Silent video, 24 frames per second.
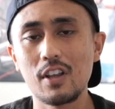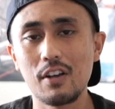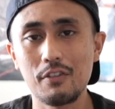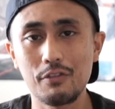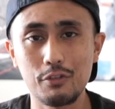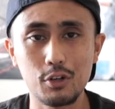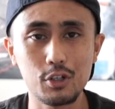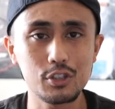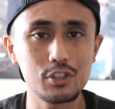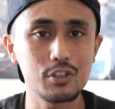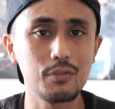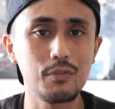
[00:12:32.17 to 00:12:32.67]

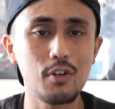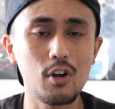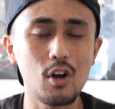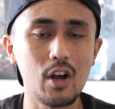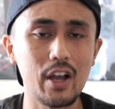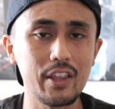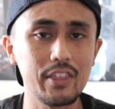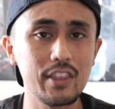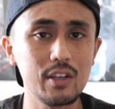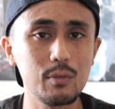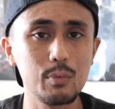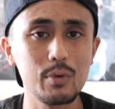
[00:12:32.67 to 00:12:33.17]
first of all,
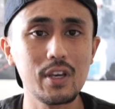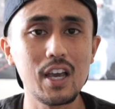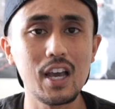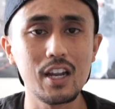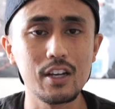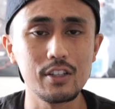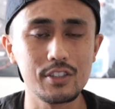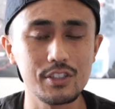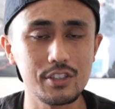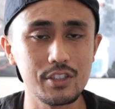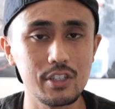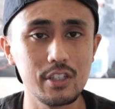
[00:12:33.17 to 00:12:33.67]
I think we got
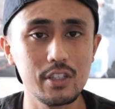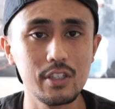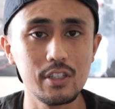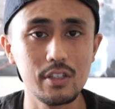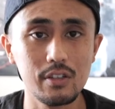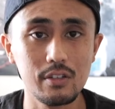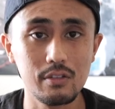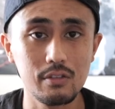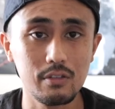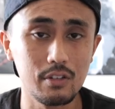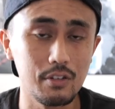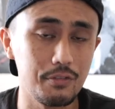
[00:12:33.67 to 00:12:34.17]
to
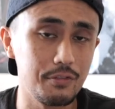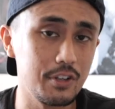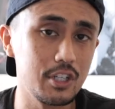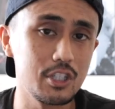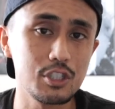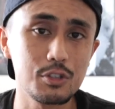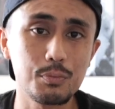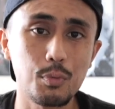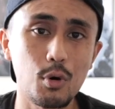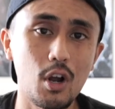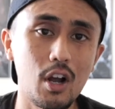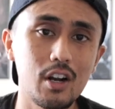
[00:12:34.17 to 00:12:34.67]
see the
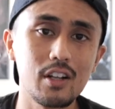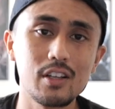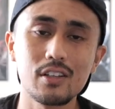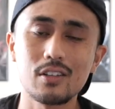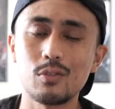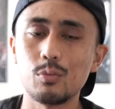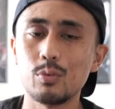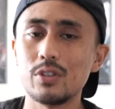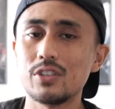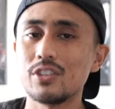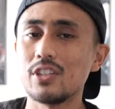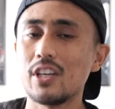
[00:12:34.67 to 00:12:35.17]
finished product.
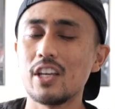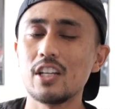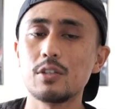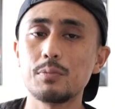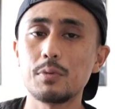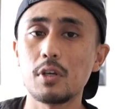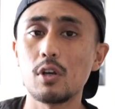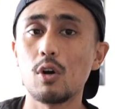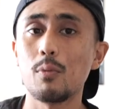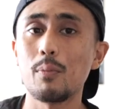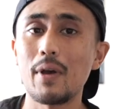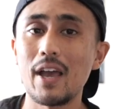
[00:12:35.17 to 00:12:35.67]
We see
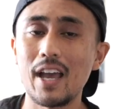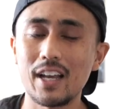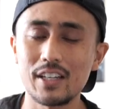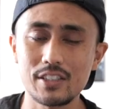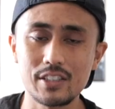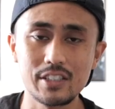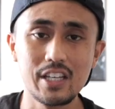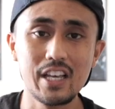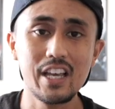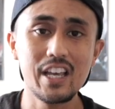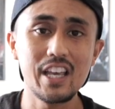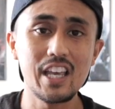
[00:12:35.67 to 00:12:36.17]
HBO Max.